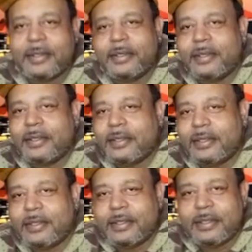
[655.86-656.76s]

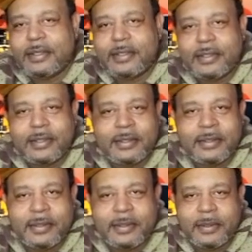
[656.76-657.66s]

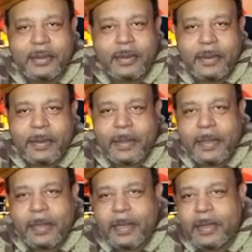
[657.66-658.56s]

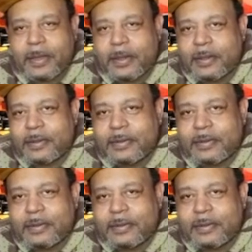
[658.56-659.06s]
[no speech]